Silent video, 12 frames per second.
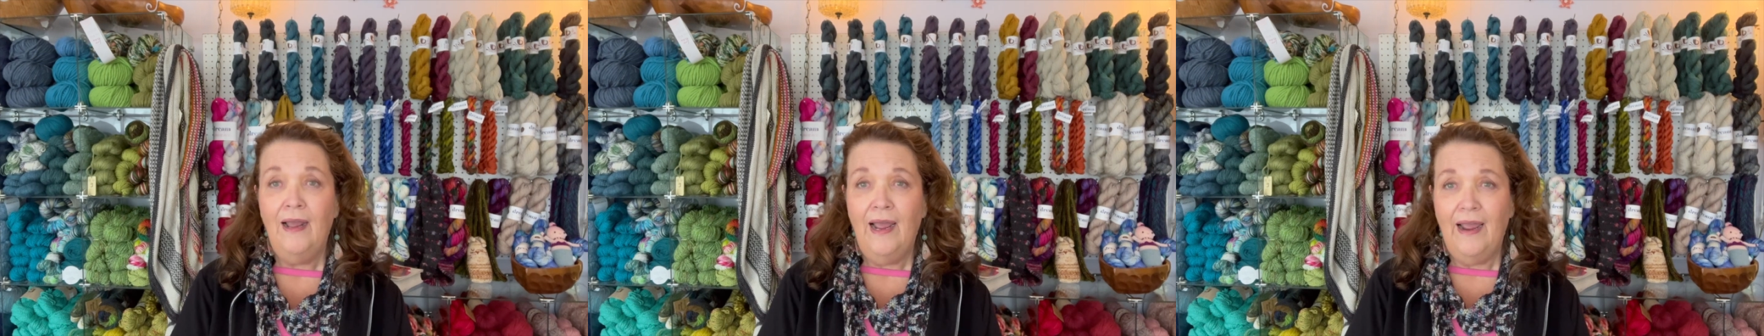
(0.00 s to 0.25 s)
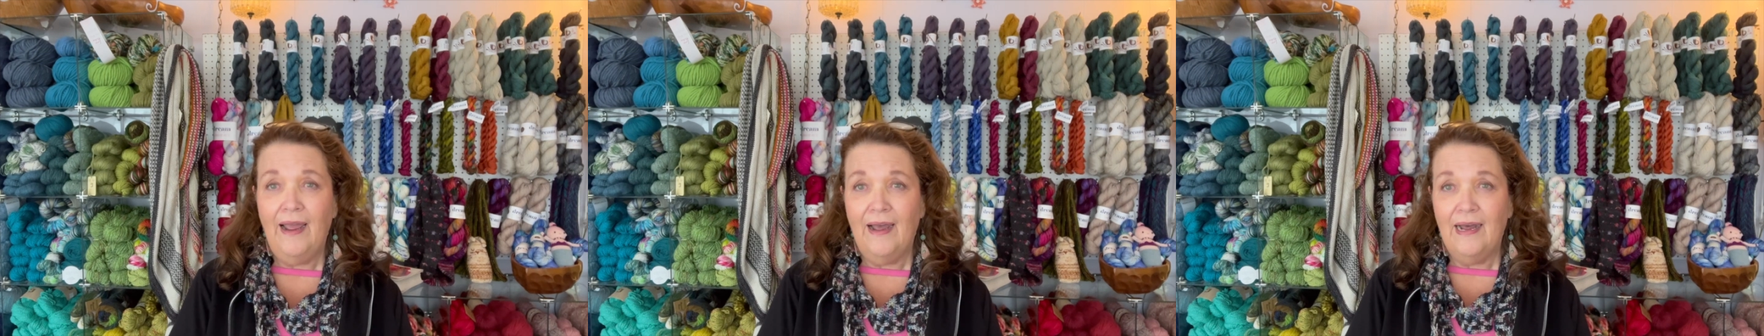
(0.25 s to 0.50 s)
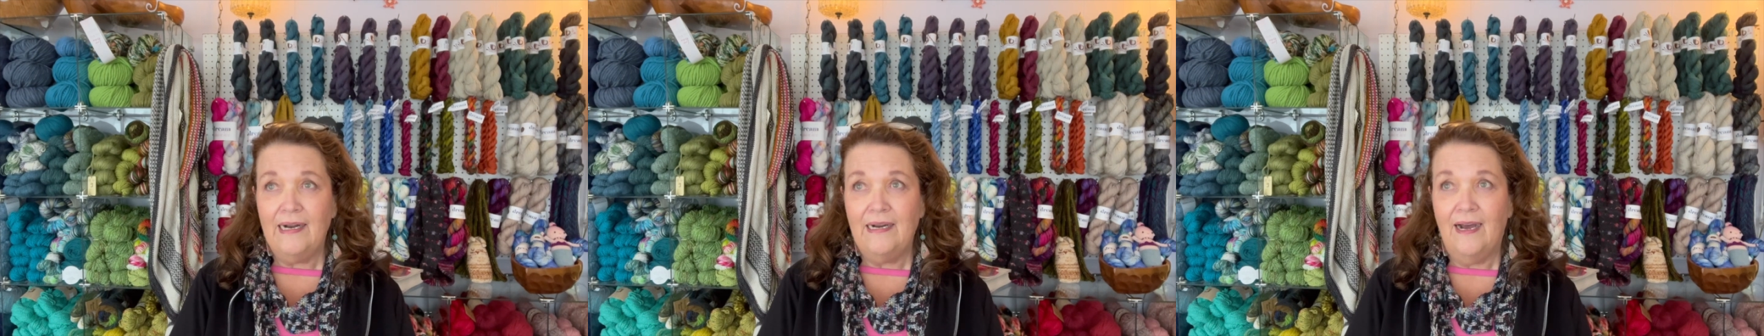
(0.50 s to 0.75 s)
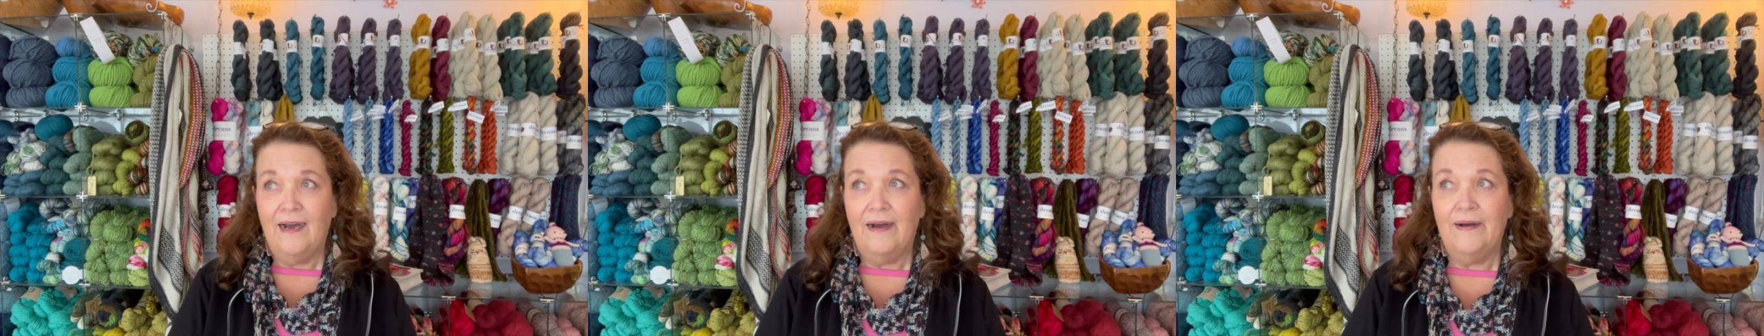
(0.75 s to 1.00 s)
And
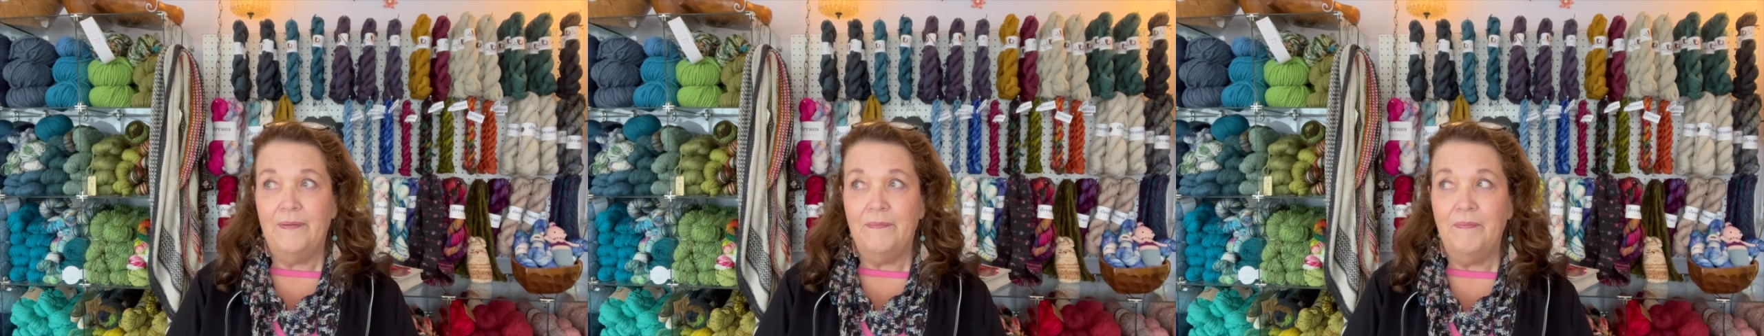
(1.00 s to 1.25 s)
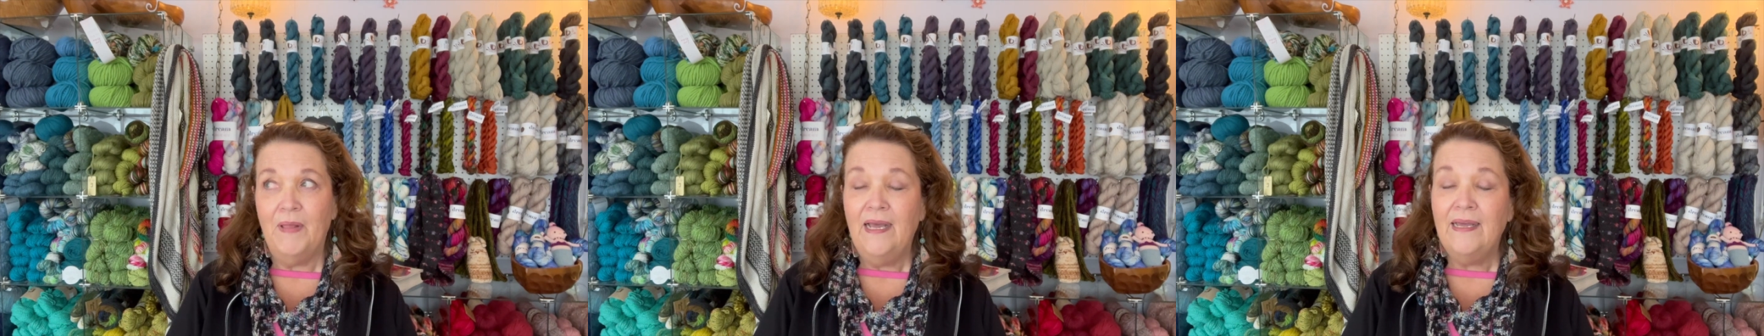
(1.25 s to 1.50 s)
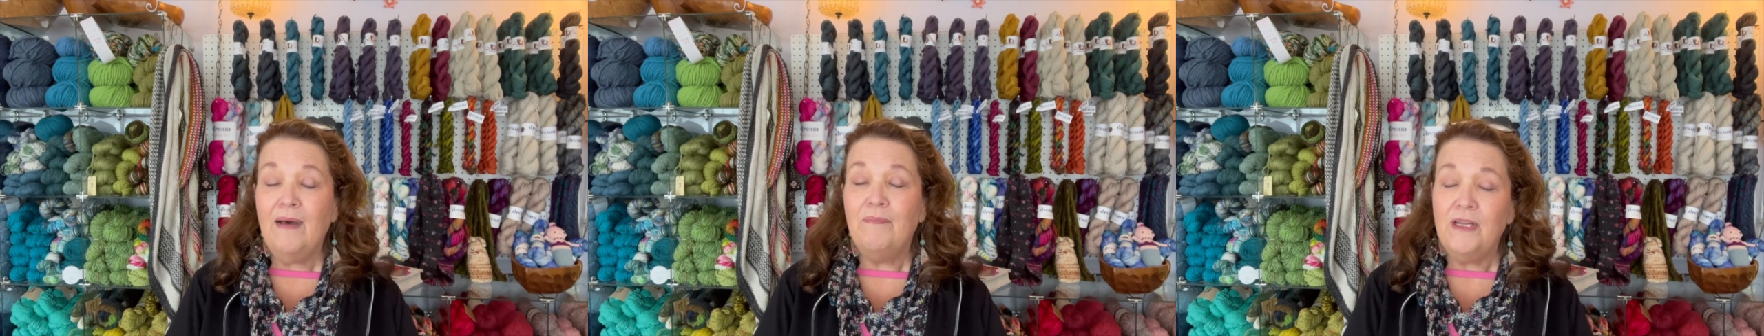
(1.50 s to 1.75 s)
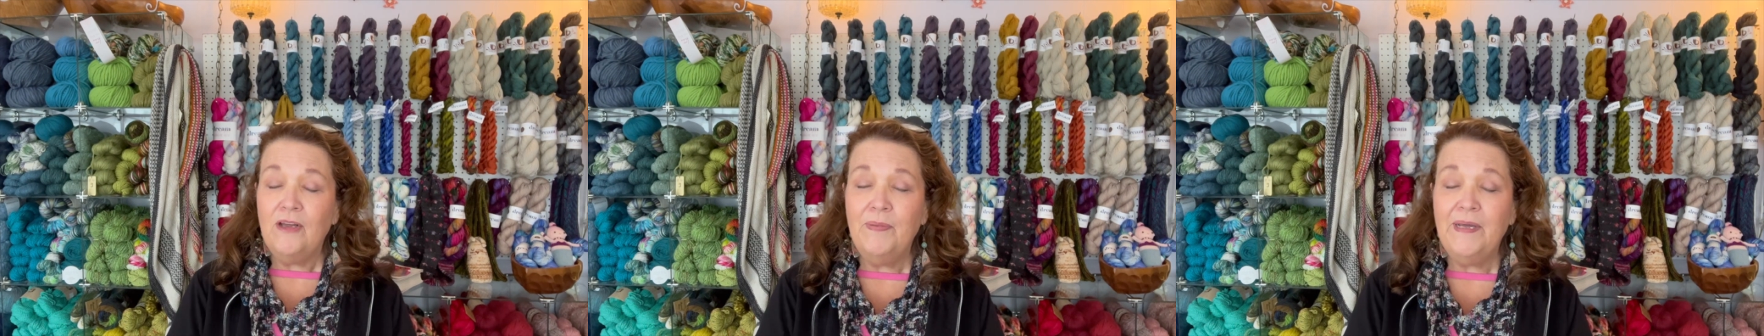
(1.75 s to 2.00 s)
yeah,
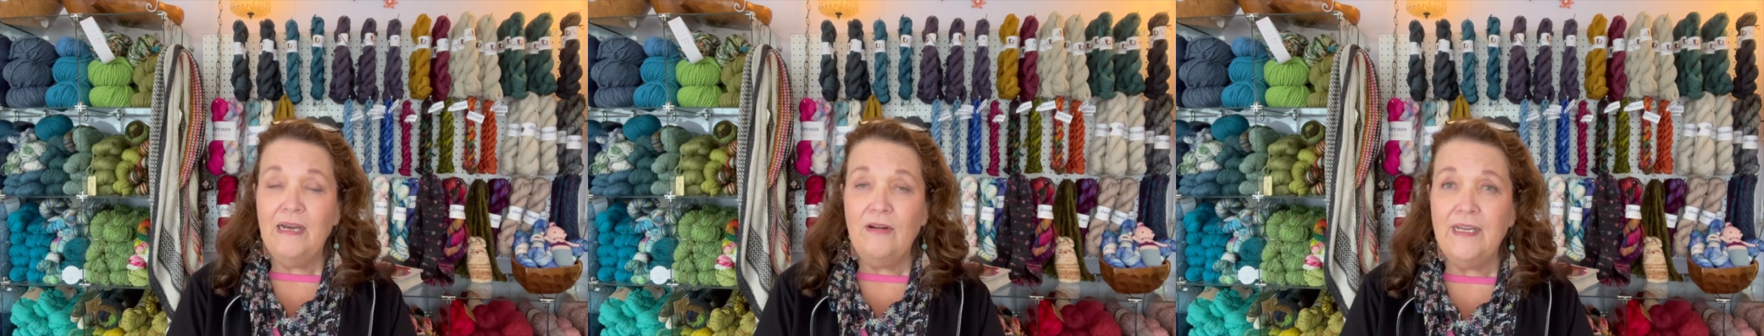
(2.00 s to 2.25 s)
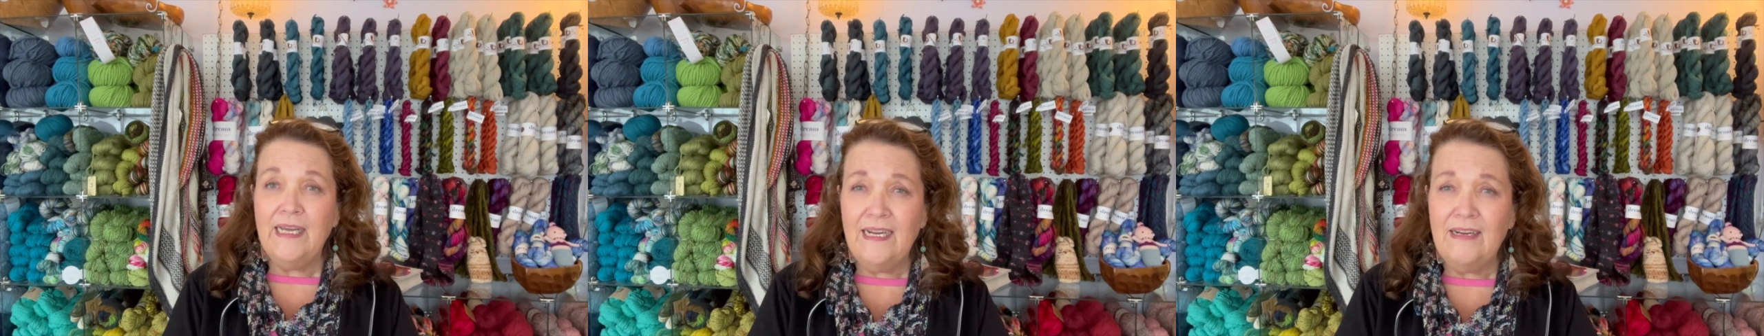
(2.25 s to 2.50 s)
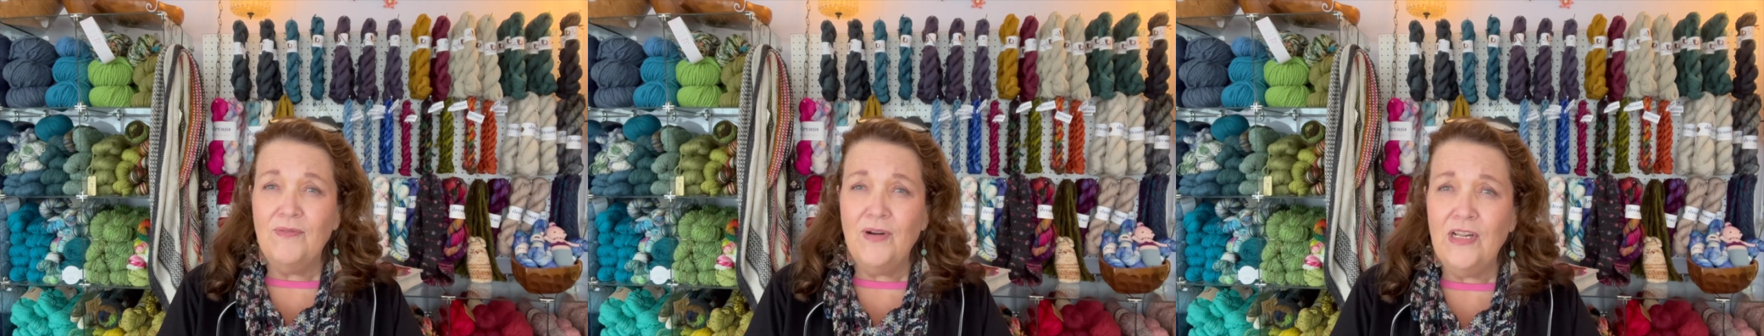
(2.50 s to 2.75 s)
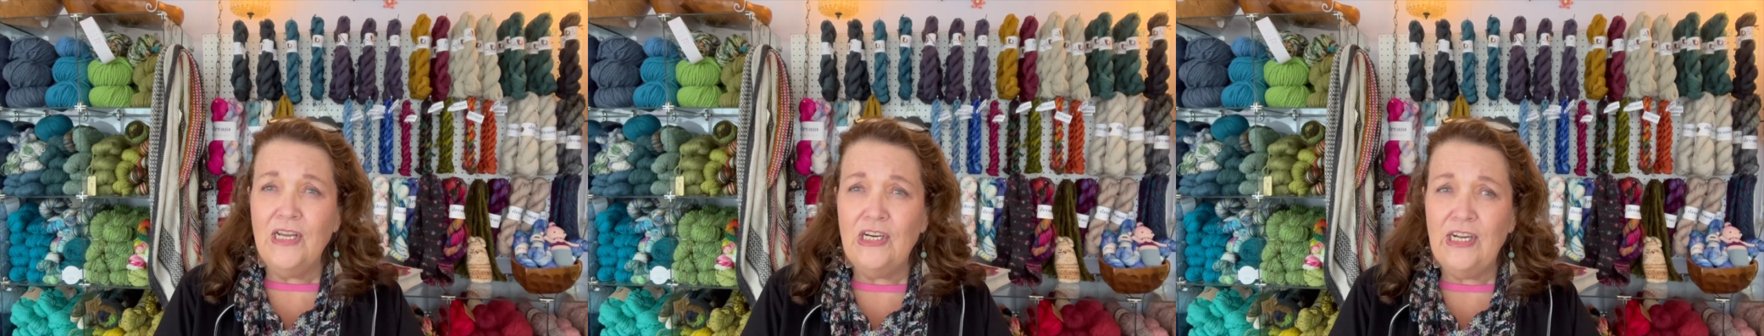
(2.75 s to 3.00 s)
but you'll get
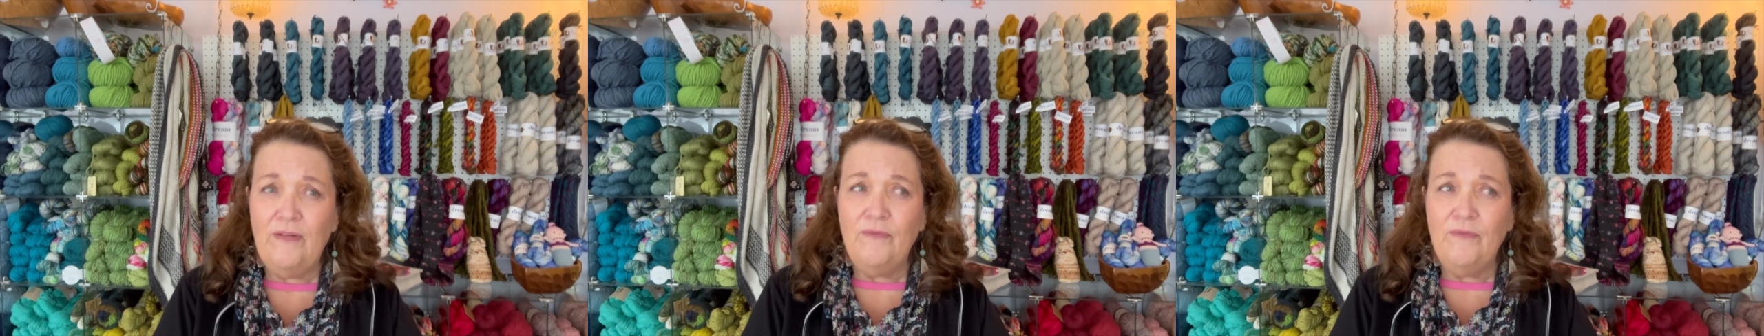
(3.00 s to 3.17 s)
really good at